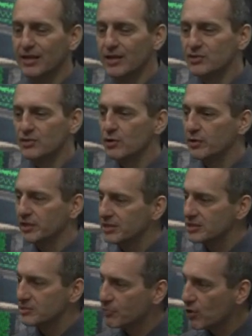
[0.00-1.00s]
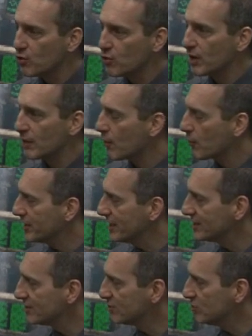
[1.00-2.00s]
So in this program, what we
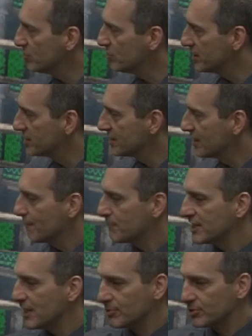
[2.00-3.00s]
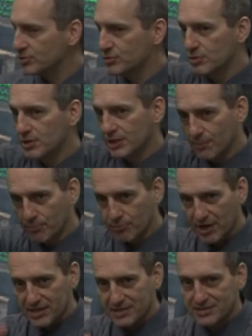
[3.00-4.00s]
need to do is be able to
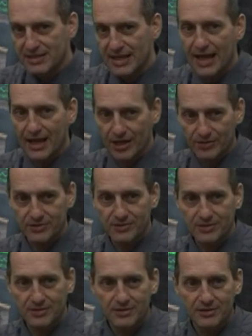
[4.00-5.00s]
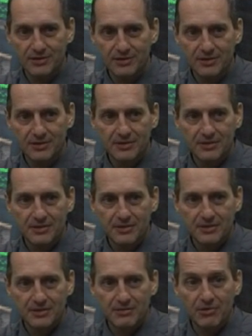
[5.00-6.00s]
compress down,
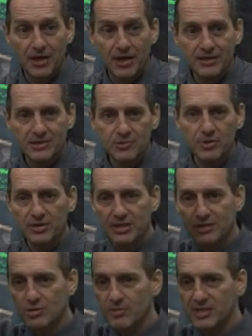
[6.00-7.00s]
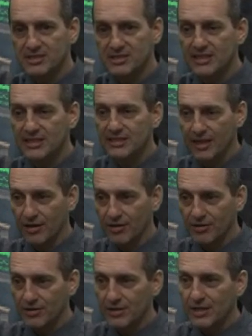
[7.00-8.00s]
right? So we don't get too much detail.
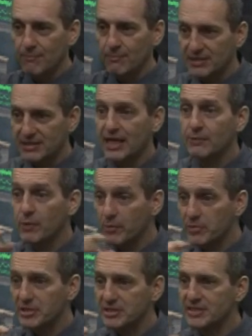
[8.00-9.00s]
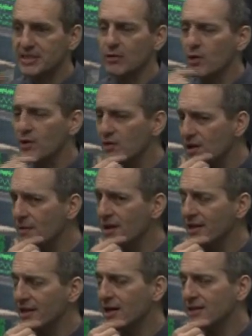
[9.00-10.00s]
But then when we want to see, where am
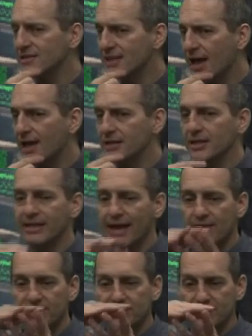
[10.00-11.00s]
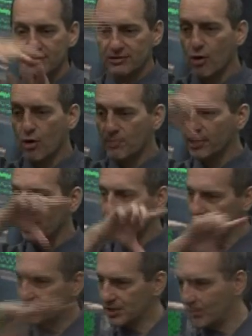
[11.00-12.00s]
I on data analysis? Open up,
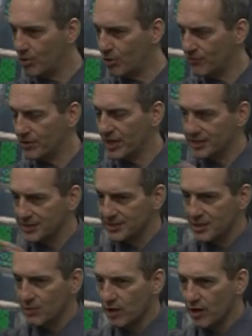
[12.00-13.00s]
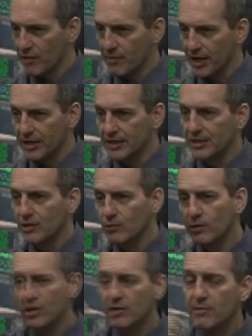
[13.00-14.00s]
come over, I can see where am I.
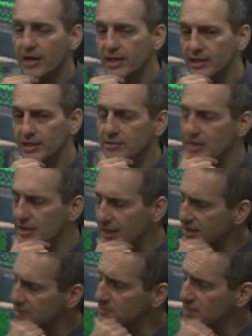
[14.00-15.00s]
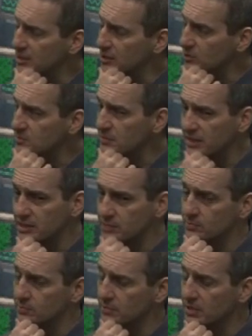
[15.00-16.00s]
Where am I in the next meeting? What's my
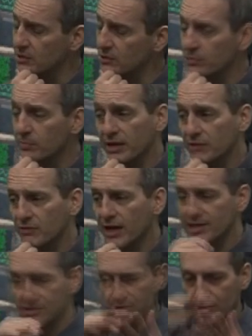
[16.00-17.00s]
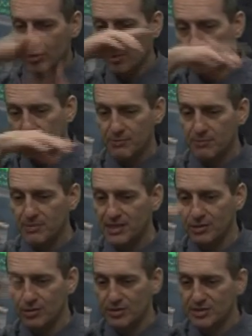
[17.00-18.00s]
next meeting with my advisor? Open up the
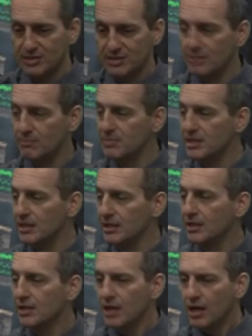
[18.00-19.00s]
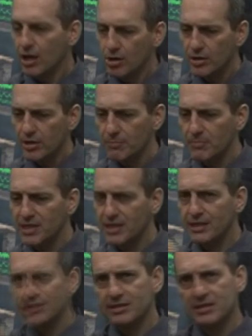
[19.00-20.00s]
meeting, you can see the meeting. Oh,
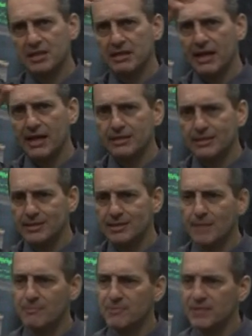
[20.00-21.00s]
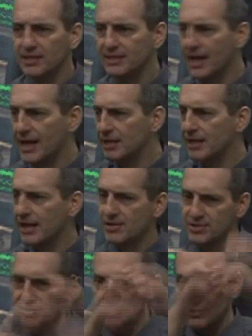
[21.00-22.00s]
meeting is connected to something on data
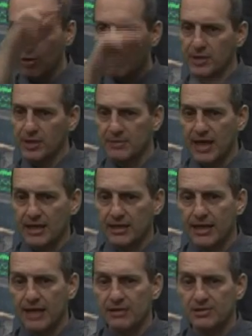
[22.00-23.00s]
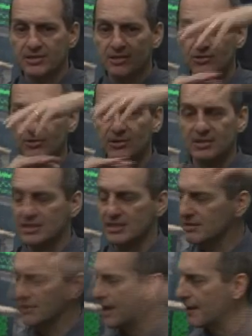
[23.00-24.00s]
analysis. Open up data analysis, you can
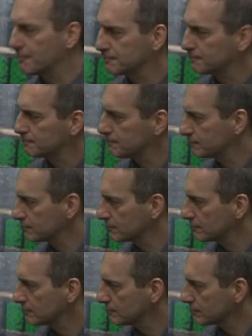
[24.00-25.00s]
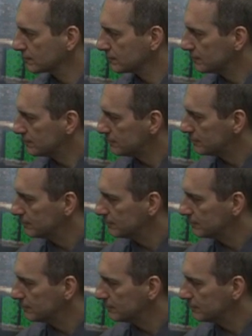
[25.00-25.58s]
see that. Mm-hmm.